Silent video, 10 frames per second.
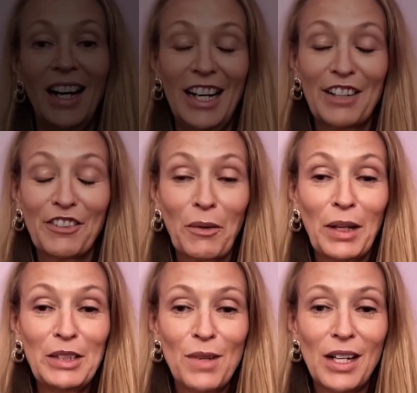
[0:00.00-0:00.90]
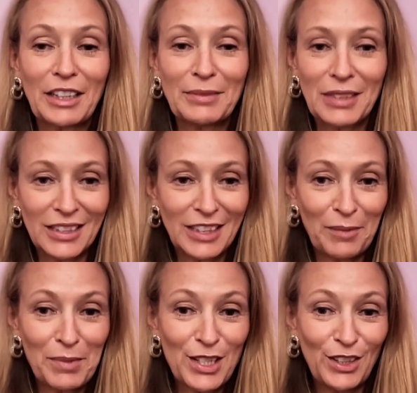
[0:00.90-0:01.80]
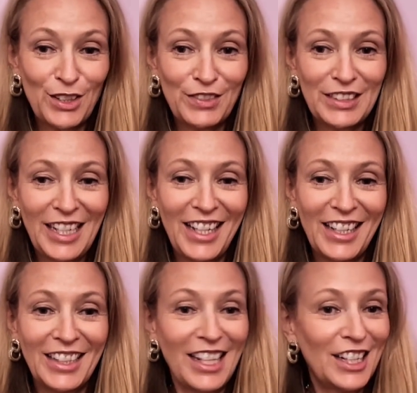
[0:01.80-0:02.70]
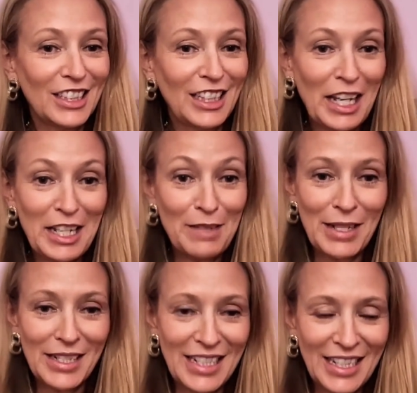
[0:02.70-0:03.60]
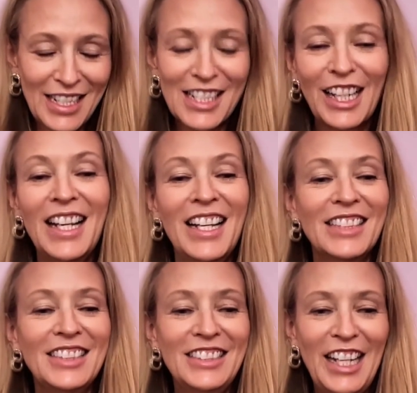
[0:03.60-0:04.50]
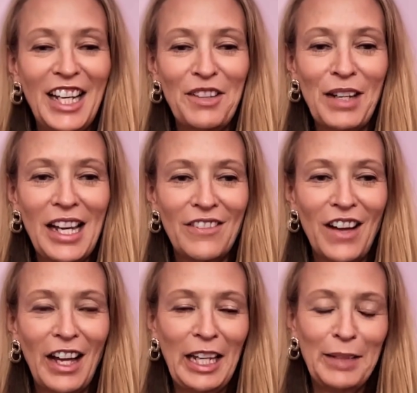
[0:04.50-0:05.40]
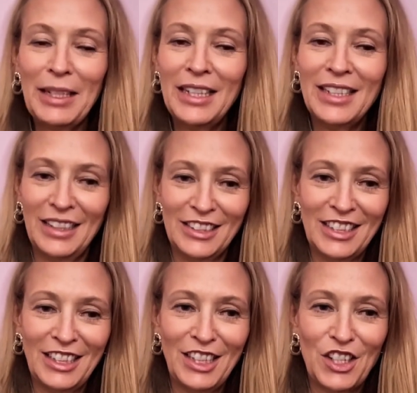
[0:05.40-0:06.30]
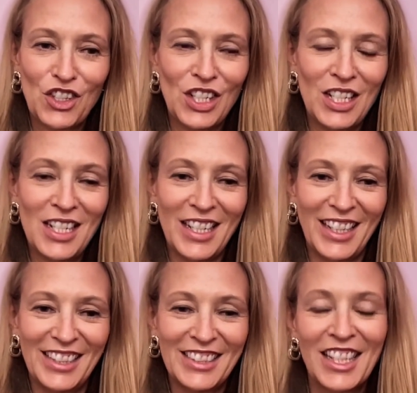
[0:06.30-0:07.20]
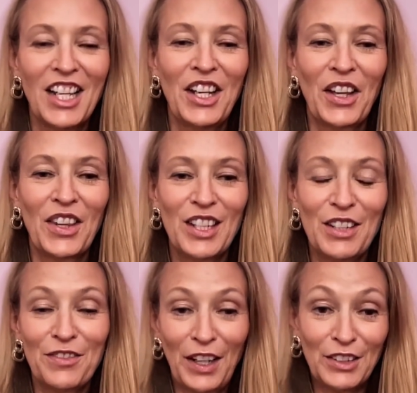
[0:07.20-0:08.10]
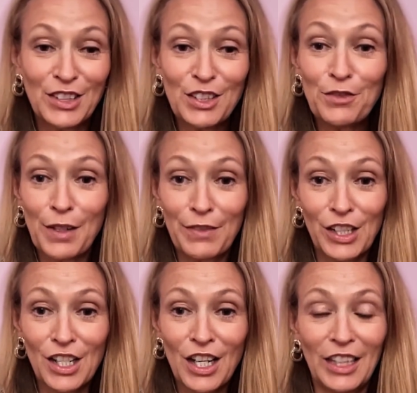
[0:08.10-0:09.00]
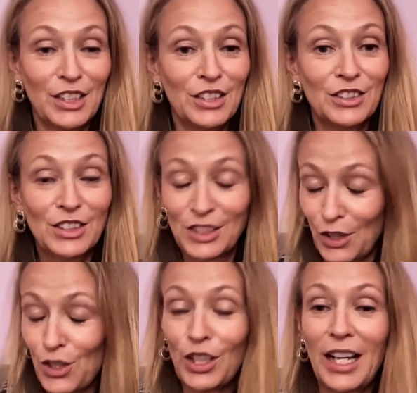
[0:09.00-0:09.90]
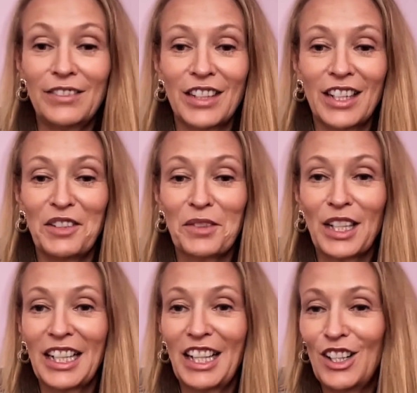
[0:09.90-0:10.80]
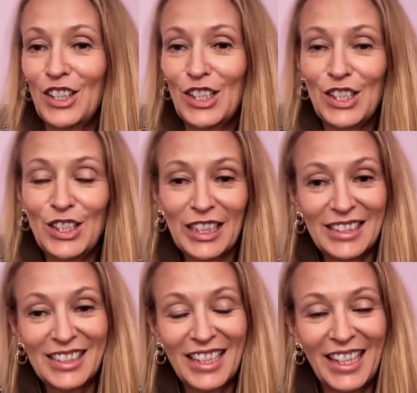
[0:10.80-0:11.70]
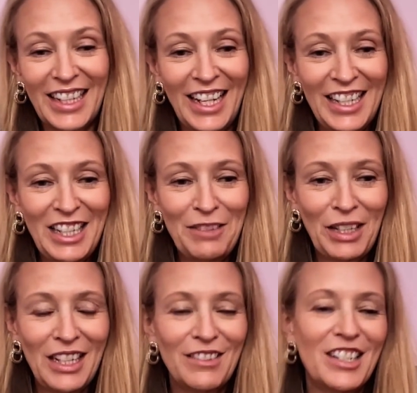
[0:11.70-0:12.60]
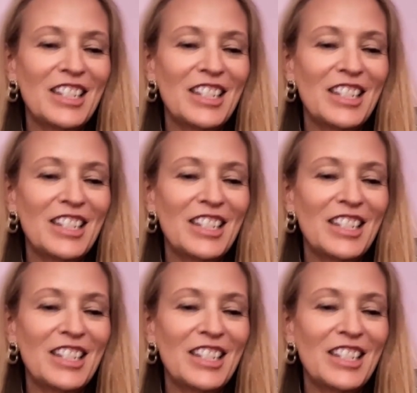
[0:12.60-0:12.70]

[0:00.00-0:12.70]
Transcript: Hi, everyone. Welcome to this episode of Taking Care of Lady Business. Today, we have Amy Nelson. She is the founder of Riveter and a social advocate, and we're going to get all into that. Hi, Amy. How are